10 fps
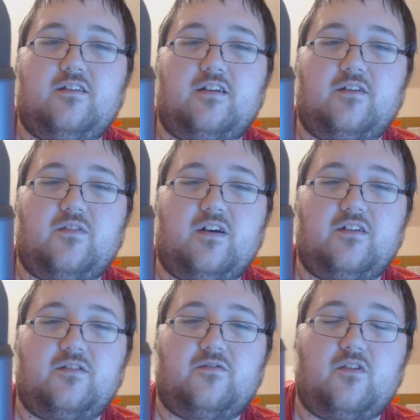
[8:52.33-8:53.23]

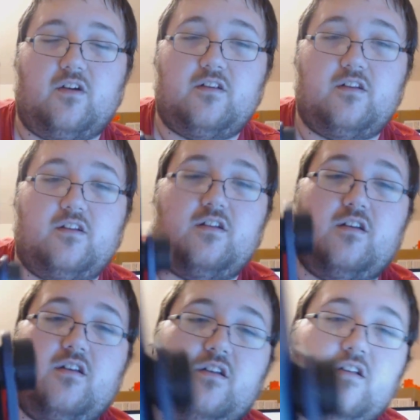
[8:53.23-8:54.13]
signifies the front.
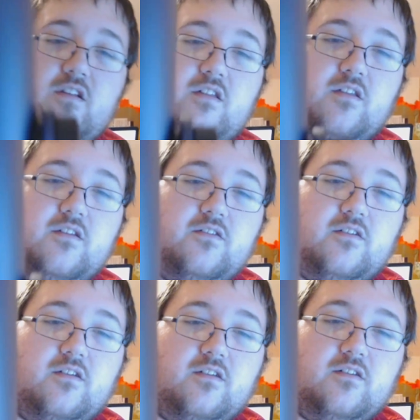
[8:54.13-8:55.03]
This
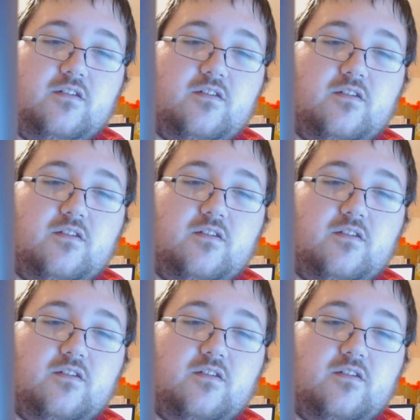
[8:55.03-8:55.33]
is,